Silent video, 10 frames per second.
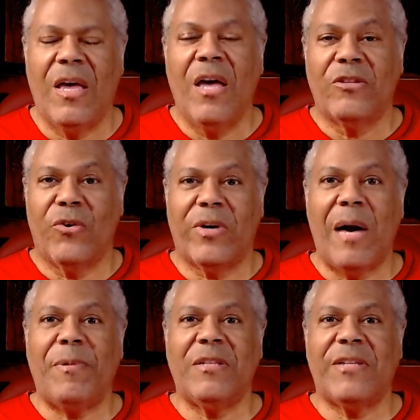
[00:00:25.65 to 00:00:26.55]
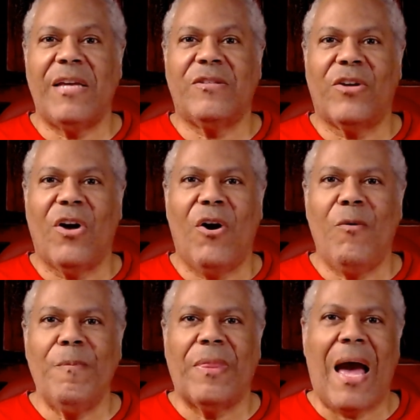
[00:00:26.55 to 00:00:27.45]
So a couple of days ago
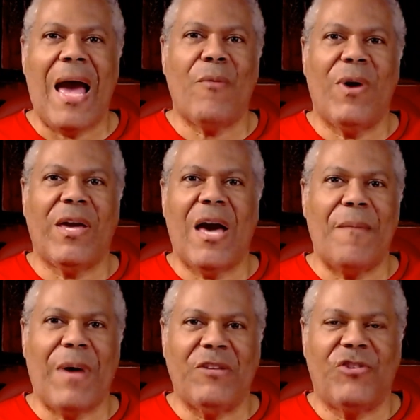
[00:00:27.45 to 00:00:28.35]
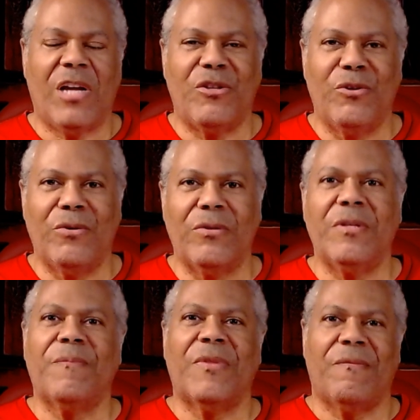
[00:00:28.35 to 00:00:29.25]
I wake up, I check the news,
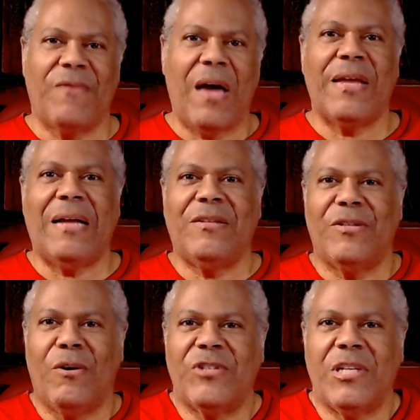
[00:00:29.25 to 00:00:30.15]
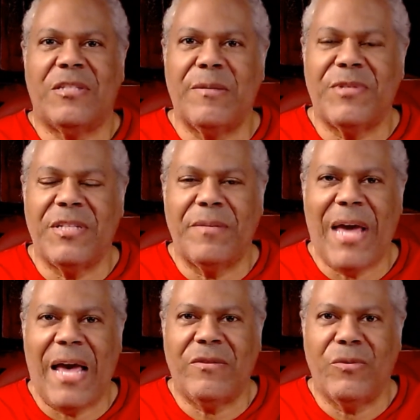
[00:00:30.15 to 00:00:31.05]
found out that O.J. Simpson had
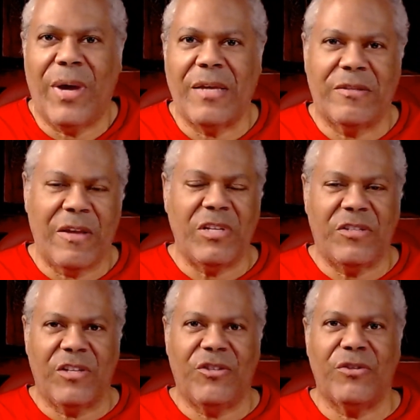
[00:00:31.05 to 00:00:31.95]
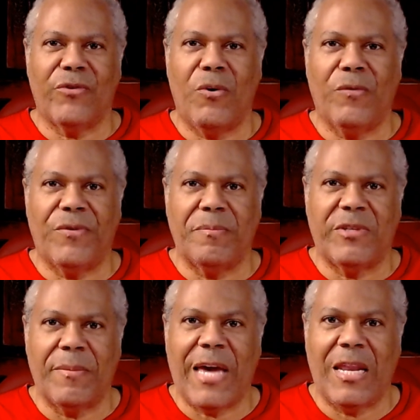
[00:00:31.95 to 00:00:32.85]
passed away, 76 years old from
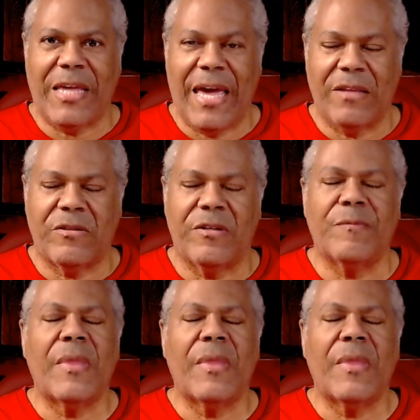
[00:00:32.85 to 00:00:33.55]
some kind of cancer.